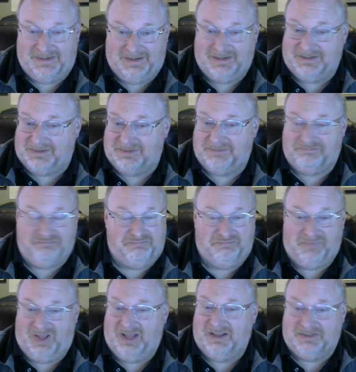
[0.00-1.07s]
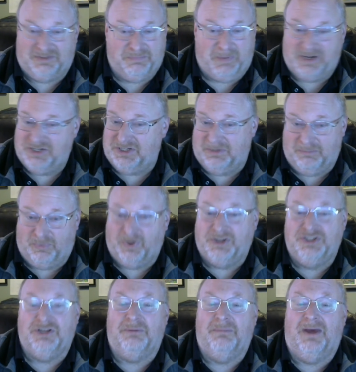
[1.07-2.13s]
a spaceship
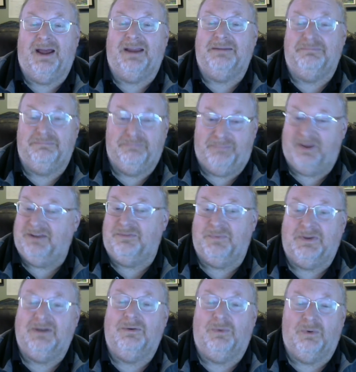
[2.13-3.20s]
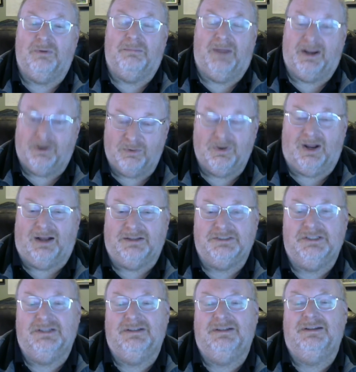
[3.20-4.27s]
bridge in my basement or my garage.
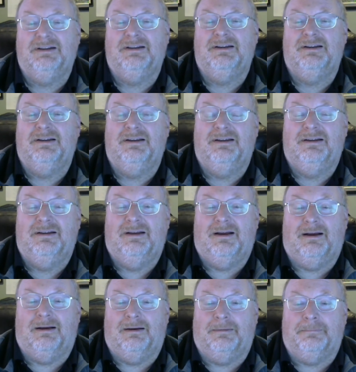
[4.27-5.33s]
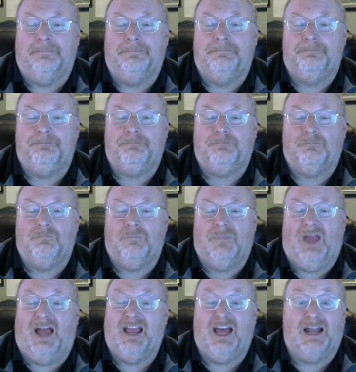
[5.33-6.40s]
I
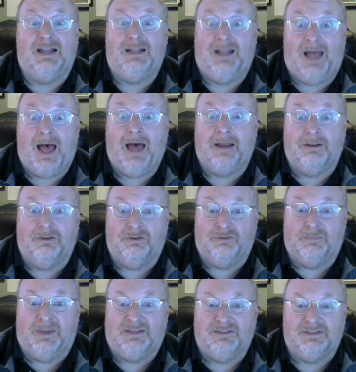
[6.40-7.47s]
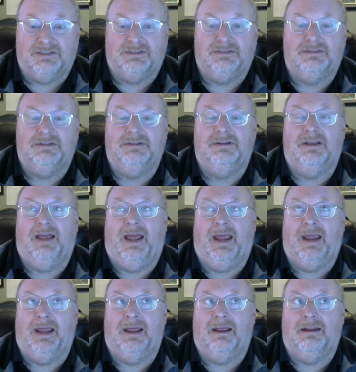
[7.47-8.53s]
got a lot of those messages,
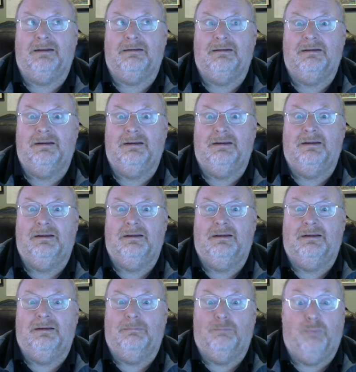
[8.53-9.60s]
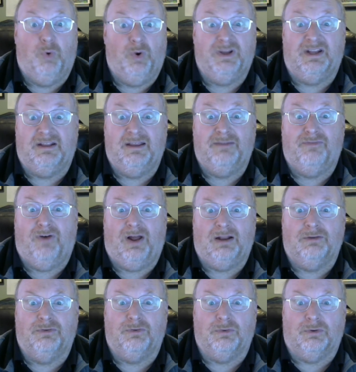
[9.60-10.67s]
and boy, did they
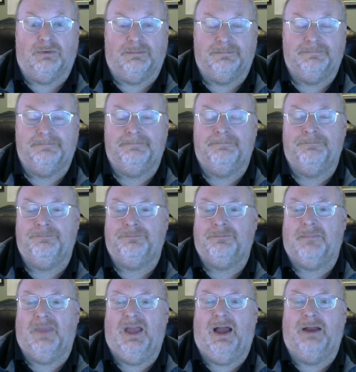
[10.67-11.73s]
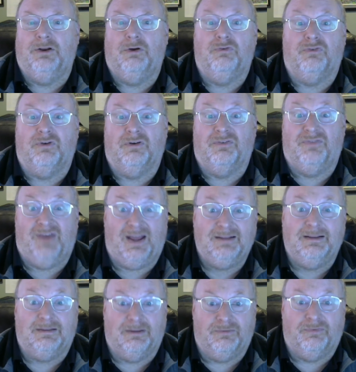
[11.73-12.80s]
follow through. I know for a fact
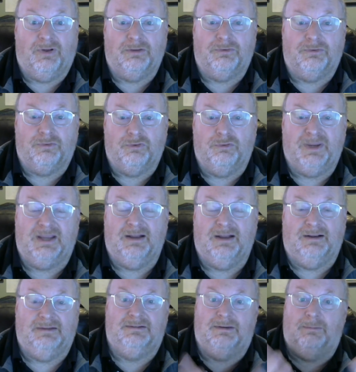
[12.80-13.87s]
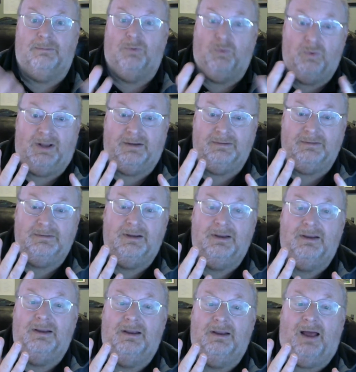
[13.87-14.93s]
that they followed through because, number one,
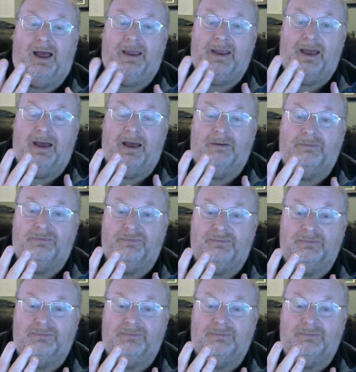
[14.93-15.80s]
I have